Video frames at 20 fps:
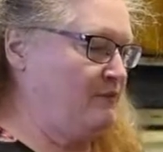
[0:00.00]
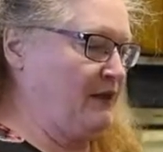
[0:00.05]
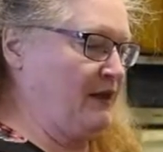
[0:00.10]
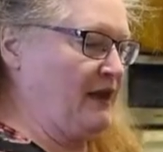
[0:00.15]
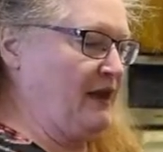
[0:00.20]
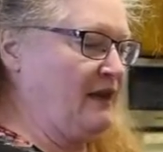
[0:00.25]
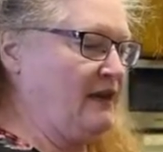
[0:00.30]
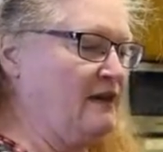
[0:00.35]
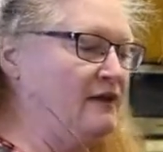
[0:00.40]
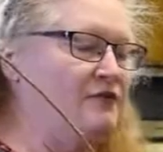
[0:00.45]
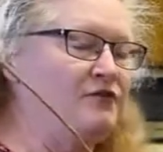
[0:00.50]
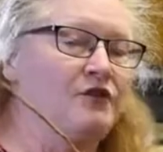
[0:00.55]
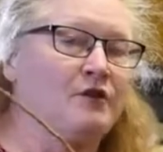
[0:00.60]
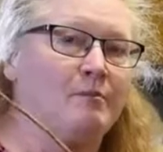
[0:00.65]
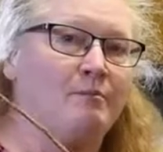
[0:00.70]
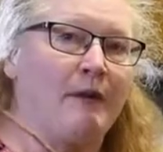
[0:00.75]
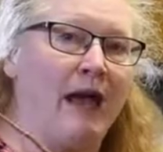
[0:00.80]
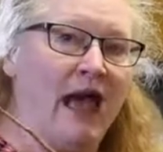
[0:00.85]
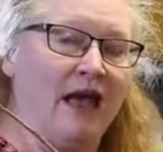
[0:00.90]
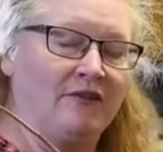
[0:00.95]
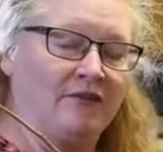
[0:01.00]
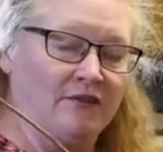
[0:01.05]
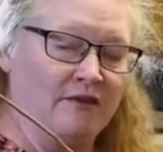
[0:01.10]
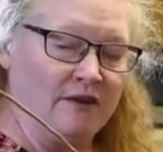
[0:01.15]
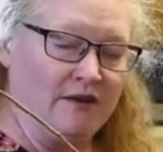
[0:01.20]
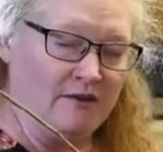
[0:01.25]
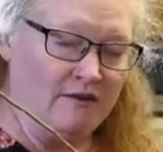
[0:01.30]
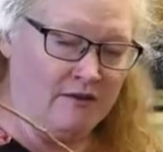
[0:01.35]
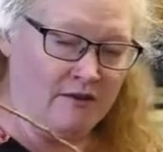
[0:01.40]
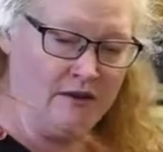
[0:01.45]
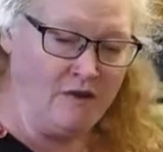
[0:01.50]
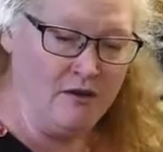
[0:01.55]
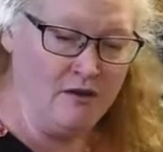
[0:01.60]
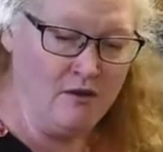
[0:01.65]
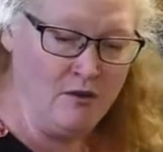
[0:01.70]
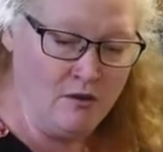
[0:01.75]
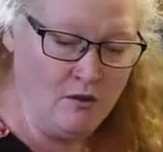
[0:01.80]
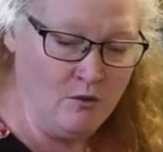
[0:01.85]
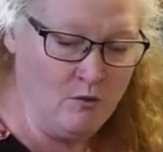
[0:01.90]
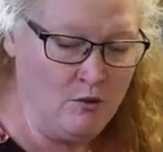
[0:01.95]
beginning of your basket
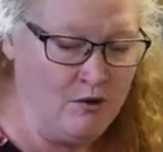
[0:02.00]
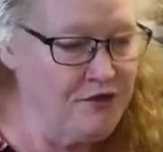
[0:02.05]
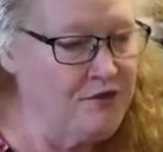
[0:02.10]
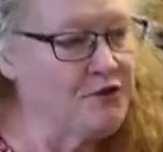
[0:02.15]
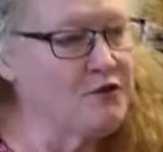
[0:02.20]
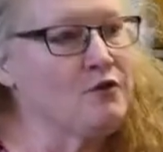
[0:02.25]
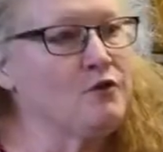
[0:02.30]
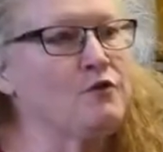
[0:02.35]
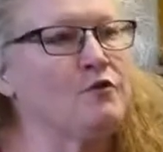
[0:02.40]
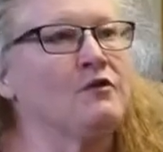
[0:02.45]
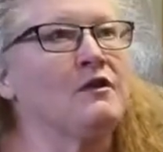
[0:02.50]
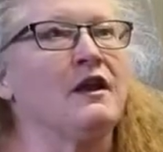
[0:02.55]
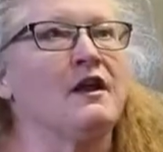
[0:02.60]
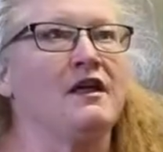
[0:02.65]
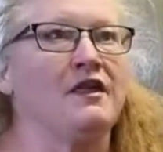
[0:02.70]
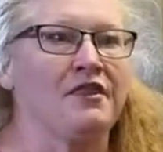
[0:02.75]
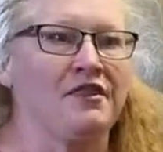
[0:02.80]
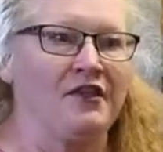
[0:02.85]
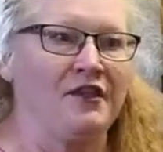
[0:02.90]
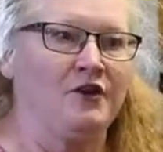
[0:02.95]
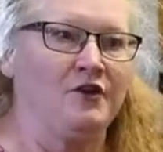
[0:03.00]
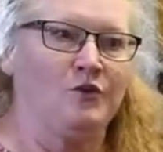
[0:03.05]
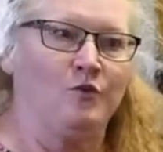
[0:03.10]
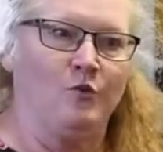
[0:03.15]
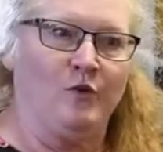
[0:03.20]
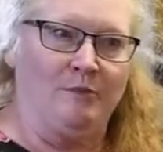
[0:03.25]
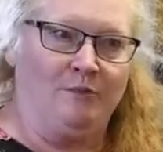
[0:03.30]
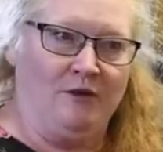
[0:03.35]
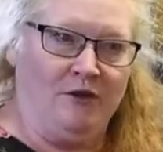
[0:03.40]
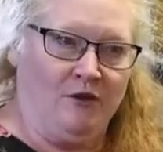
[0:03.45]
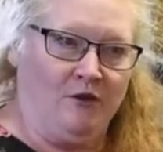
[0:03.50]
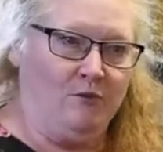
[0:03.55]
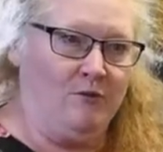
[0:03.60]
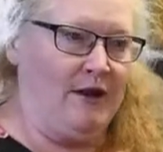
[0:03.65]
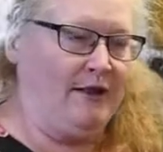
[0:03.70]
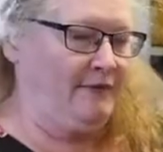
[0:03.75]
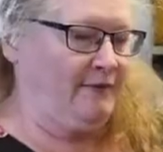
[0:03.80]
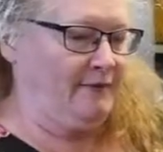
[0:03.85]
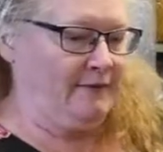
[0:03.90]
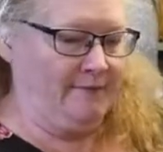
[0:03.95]
with your thinner, whippier
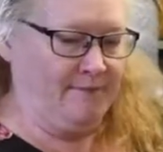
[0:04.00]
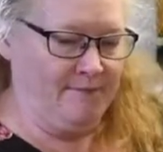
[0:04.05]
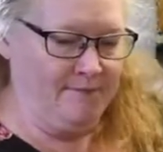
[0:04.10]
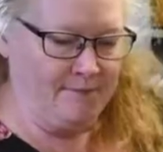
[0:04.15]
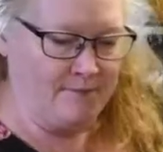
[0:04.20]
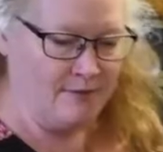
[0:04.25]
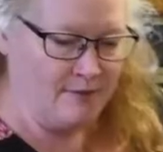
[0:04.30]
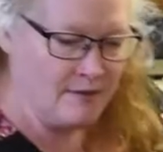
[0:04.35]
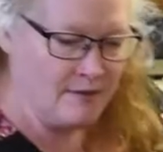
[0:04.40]
ones.